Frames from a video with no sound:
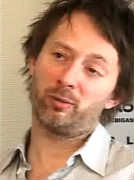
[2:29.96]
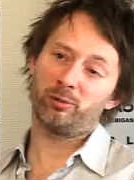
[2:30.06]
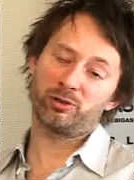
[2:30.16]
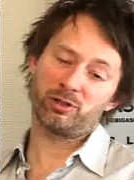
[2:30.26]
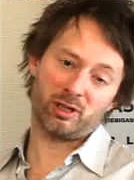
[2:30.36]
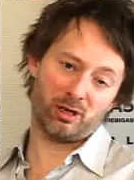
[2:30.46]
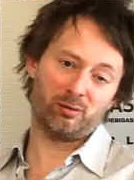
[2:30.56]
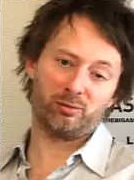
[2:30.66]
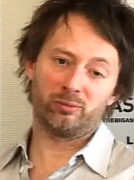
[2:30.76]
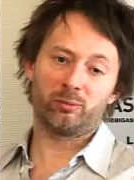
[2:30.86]
able to
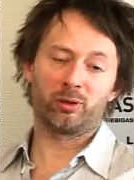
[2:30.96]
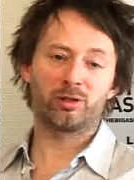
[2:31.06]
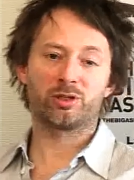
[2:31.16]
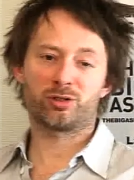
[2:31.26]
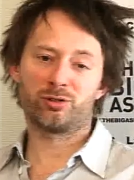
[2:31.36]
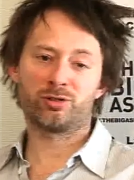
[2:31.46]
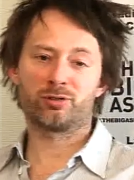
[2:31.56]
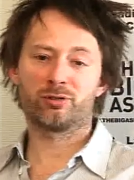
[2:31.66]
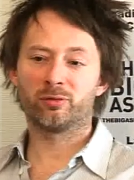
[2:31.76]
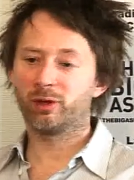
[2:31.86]
tell politicians
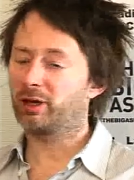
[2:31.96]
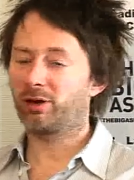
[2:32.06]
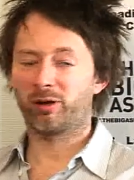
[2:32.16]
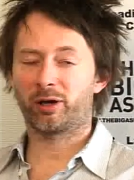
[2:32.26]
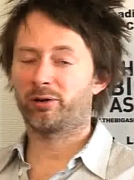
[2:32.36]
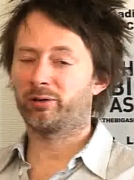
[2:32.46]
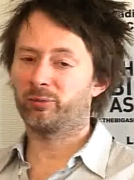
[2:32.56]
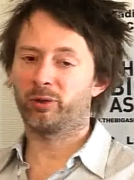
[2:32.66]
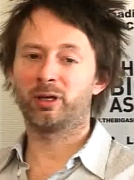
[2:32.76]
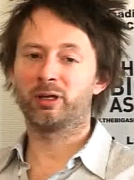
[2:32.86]
that you can't carry on
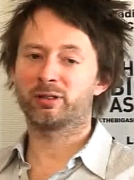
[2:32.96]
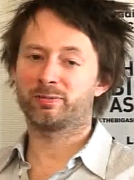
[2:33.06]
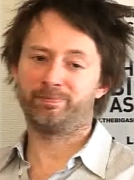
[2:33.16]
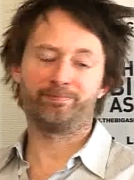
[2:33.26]
the way it is.